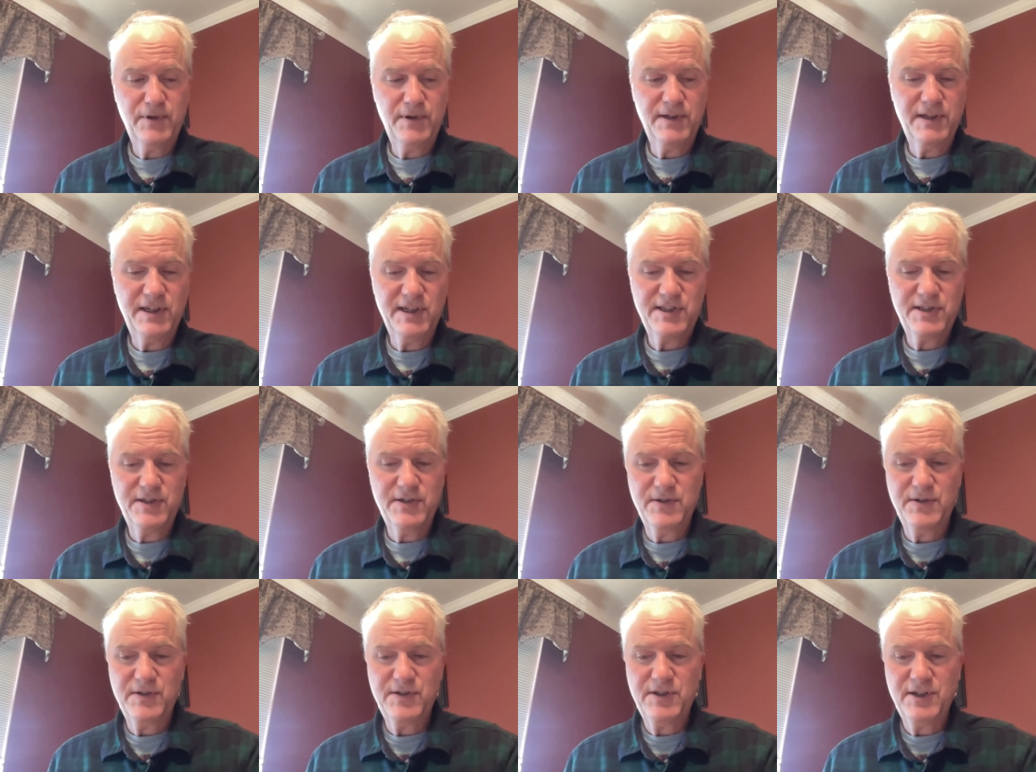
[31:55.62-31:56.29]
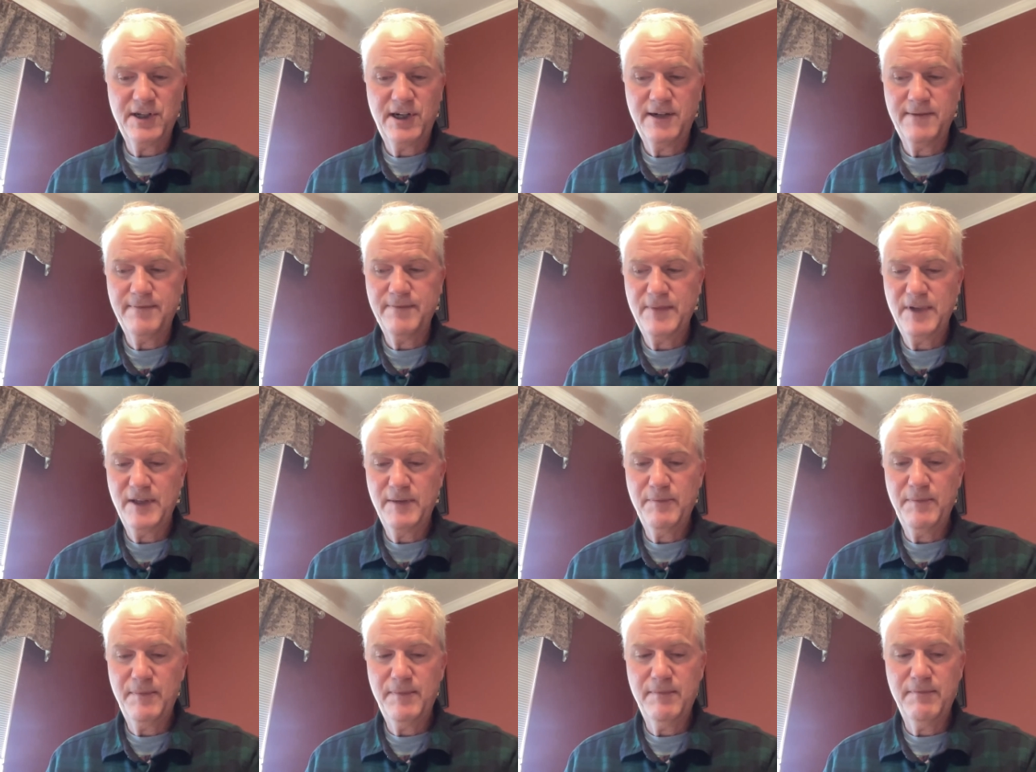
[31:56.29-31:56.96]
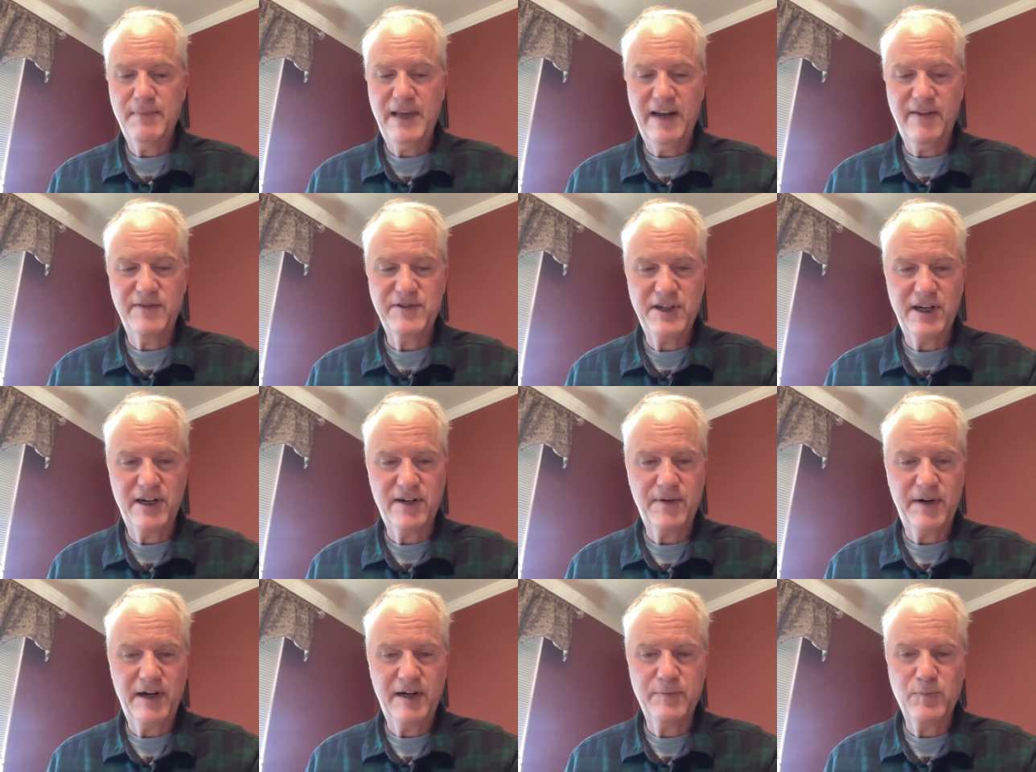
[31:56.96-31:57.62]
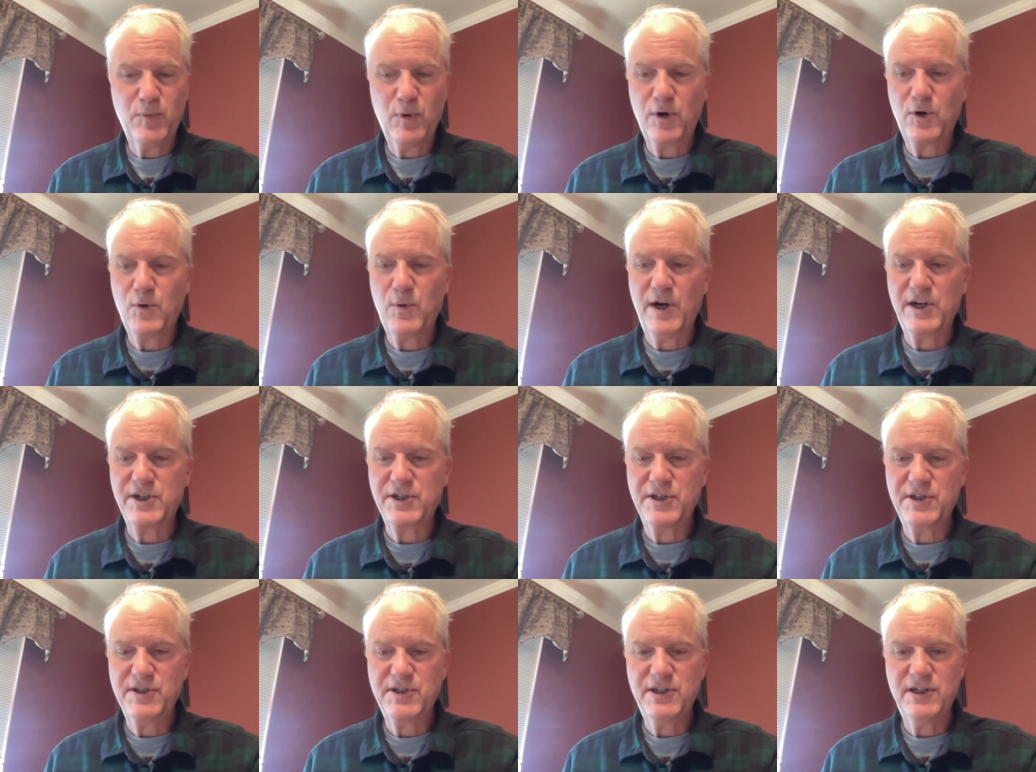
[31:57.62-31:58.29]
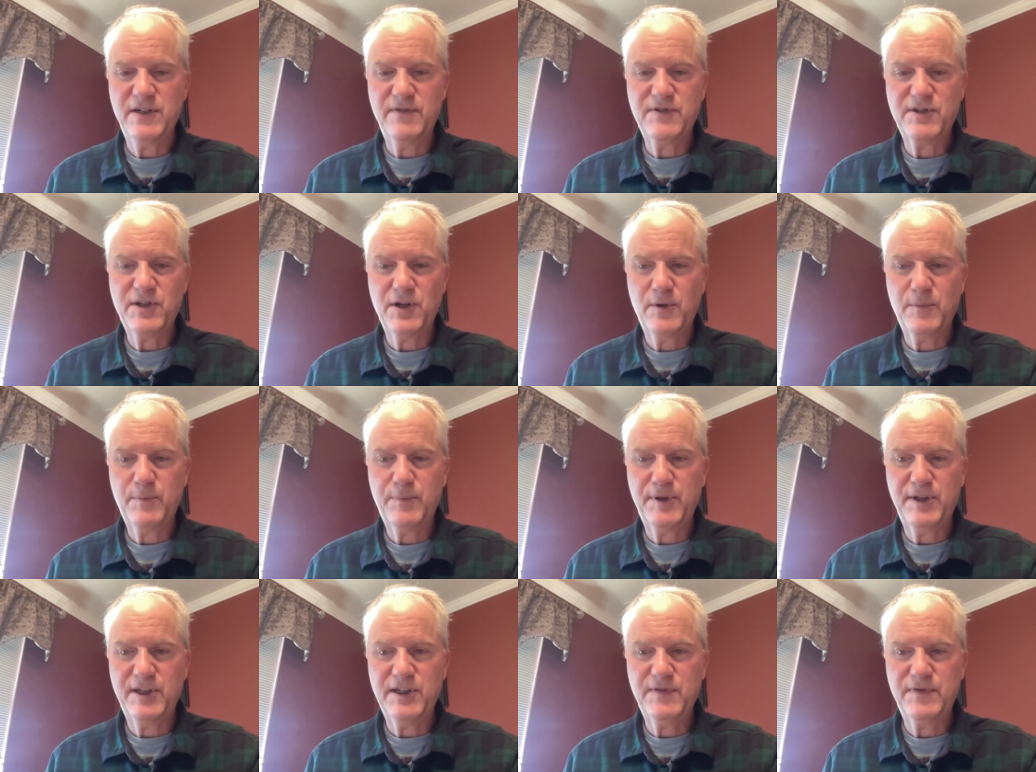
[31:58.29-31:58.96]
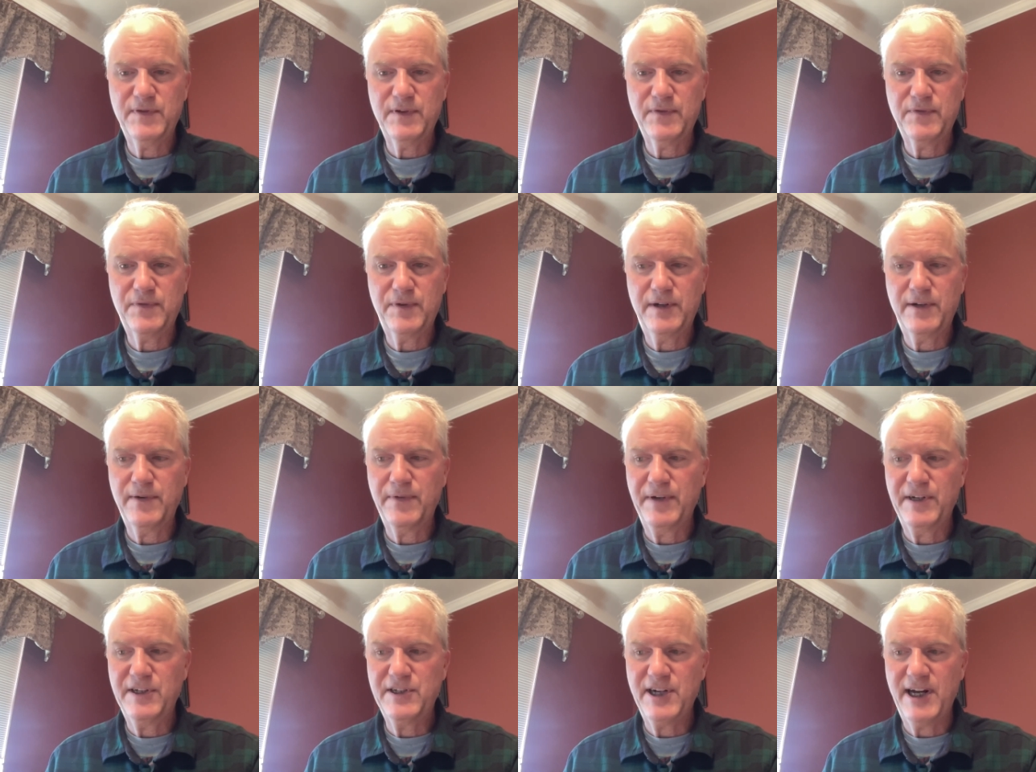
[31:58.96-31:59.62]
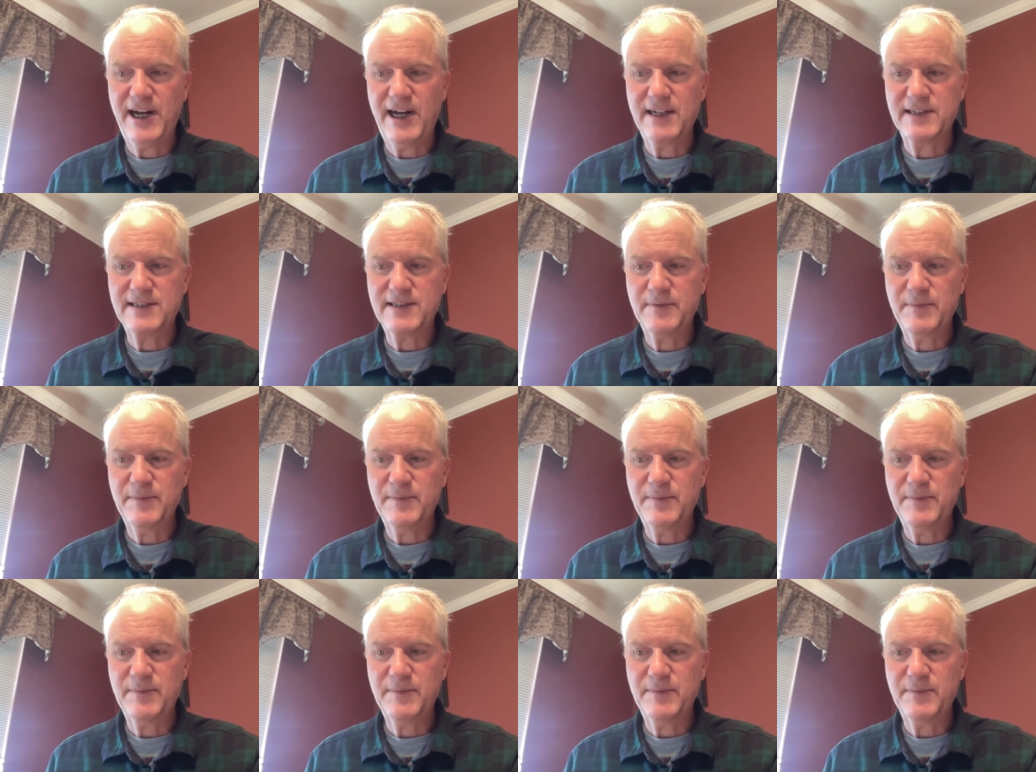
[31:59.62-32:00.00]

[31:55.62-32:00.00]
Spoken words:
your listeners may have generated more questions. And if so, please feel free to reach out to